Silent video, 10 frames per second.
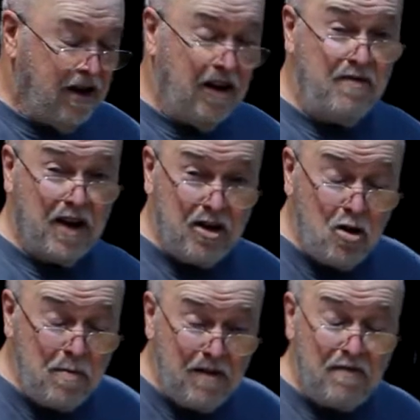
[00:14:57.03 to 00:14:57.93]
And if you can
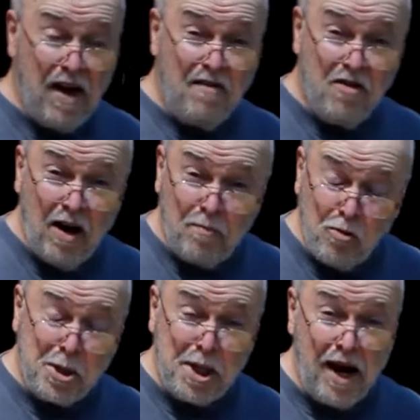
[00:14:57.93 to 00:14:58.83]
do me a favor, I'd
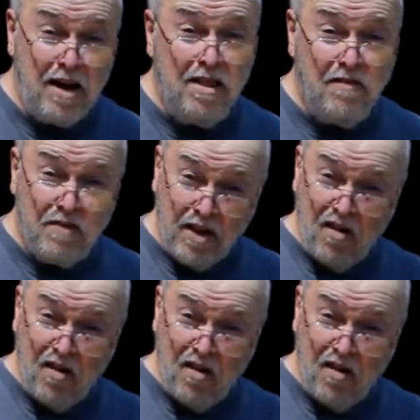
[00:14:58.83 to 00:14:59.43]
appreciate it if you